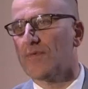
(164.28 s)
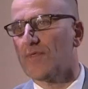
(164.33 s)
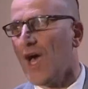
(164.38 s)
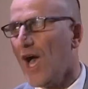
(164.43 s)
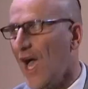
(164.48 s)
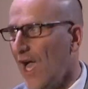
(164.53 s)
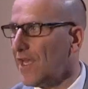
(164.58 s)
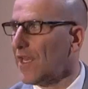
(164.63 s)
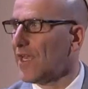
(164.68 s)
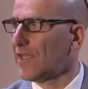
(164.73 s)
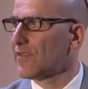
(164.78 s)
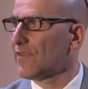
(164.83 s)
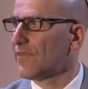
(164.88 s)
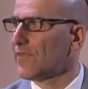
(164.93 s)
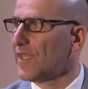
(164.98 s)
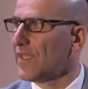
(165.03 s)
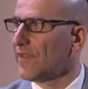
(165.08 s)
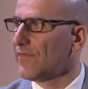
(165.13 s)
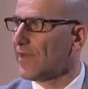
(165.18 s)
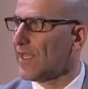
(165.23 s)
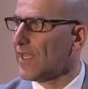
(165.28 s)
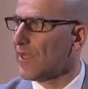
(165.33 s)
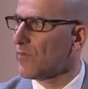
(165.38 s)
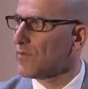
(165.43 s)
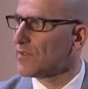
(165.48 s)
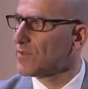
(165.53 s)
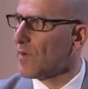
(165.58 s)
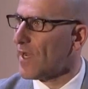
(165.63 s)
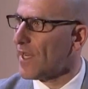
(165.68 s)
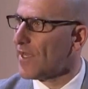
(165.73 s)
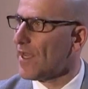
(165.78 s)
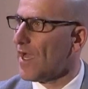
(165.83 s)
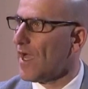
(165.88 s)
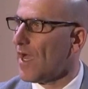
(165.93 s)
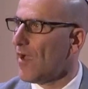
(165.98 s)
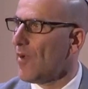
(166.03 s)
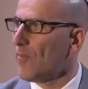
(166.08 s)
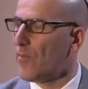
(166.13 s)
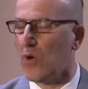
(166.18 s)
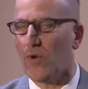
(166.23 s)
the highlight of the evening was when
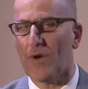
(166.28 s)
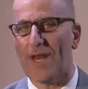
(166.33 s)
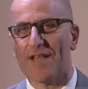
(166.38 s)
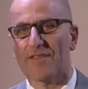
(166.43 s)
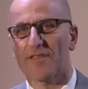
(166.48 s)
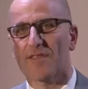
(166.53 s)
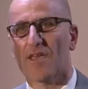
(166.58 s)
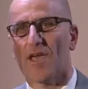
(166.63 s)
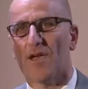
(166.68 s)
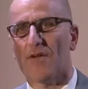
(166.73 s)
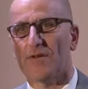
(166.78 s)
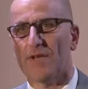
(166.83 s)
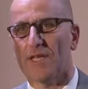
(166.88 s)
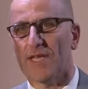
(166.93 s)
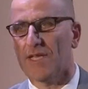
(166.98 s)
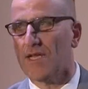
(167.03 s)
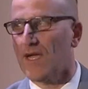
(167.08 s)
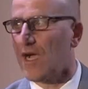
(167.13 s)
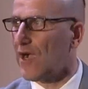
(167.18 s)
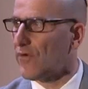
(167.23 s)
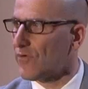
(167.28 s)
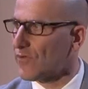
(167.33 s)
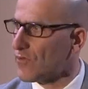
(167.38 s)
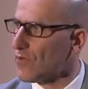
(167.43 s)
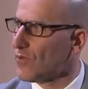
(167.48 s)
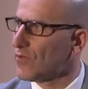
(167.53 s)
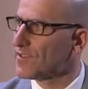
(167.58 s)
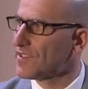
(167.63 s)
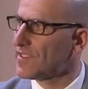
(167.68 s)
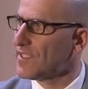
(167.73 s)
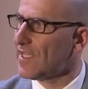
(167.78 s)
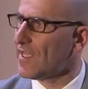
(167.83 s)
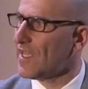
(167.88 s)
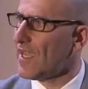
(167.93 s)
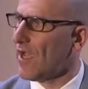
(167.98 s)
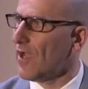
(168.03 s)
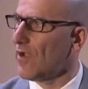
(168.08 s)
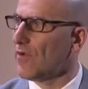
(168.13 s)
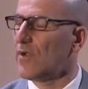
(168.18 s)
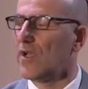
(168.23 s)
Paul Anticone, our adored
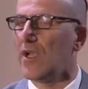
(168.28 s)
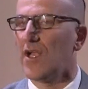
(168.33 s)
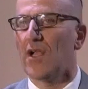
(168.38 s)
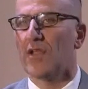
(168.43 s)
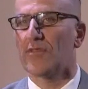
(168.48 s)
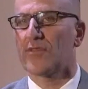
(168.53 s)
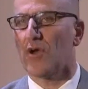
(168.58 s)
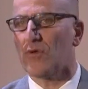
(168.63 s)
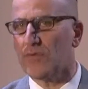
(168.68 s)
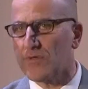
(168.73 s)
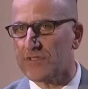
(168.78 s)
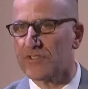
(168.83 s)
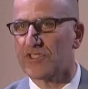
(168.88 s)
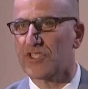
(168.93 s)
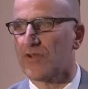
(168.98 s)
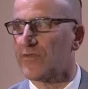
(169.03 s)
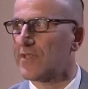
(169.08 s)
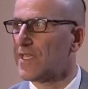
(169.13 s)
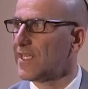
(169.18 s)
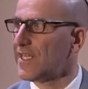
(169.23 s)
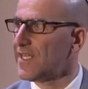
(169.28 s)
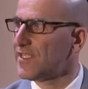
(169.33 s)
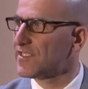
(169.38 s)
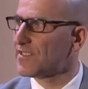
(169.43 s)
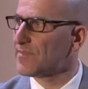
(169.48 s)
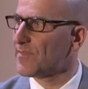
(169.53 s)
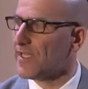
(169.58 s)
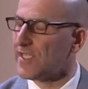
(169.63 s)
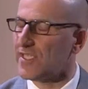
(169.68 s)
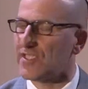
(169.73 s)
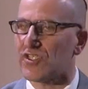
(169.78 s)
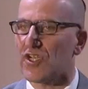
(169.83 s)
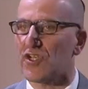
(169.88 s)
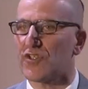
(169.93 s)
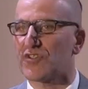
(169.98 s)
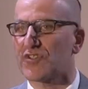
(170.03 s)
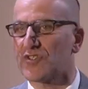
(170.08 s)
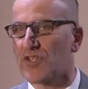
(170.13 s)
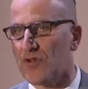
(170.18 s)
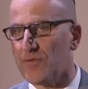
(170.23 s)
CEO, told a joke in his speech
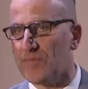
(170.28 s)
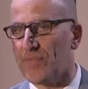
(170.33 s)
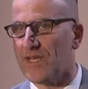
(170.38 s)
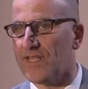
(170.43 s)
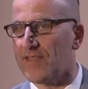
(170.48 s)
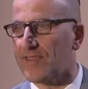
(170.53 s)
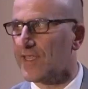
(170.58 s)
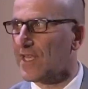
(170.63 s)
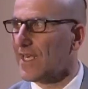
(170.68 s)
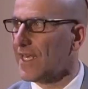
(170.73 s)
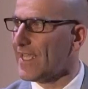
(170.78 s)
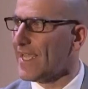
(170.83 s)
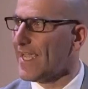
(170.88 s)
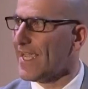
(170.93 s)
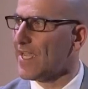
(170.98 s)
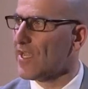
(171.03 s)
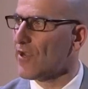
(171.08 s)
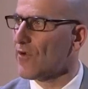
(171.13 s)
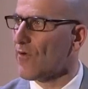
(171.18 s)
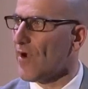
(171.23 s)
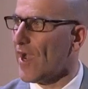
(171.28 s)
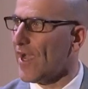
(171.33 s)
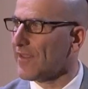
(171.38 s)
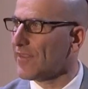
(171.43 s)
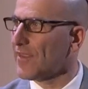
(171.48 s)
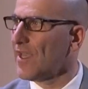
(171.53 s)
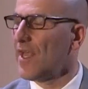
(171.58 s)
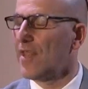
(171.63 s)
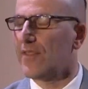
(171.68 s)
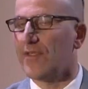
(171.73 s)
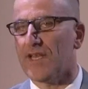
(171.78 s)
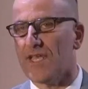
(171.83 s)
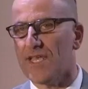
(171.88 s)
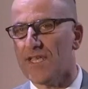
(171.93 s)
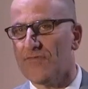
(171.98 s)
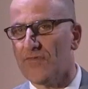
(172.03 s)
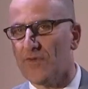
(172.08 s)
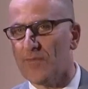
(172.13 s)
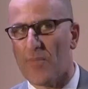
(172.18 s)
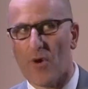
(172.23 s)
so politically incorrect that
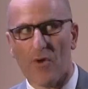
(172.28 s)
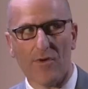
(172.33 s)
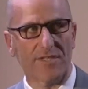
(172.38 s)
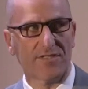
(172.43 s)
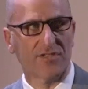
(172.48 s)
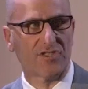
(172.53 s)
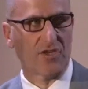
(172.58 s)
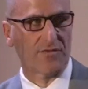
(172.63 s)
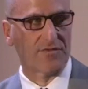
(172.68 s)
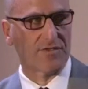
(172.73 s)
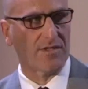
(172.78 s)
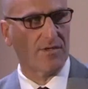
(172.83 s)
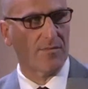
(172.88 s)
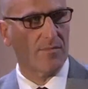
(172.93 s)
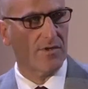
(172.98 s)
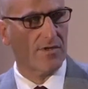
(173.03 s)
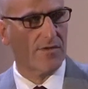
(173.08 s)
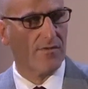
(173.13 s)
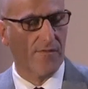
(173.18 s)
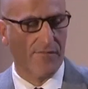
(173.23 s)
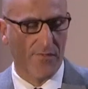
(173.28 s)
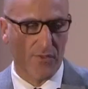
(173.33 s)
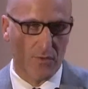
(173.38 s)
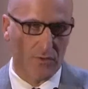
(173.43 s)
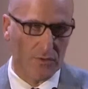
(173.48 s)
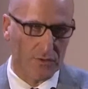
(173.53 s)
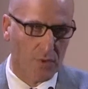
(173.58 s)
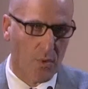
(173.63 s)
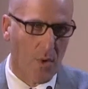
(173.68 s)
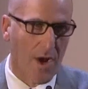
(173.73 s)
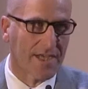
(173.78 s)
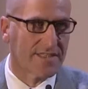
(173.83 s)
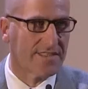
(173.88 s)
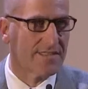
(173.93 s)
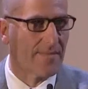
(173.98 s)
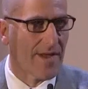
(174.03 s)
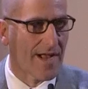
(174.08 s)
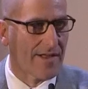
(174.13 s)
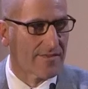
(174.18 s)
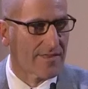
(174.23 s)
even Boris Johnson would have thought twice
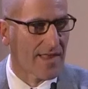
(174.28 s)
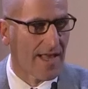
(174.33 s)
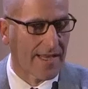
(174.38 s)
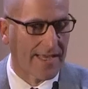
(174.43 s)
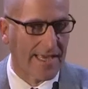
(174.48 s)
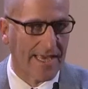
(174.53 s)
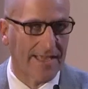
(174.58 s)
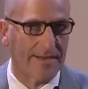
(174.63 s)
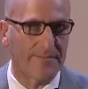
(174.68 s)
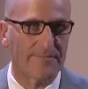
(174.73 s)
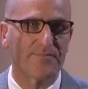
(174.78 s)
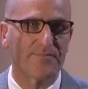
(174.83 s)
about telling it.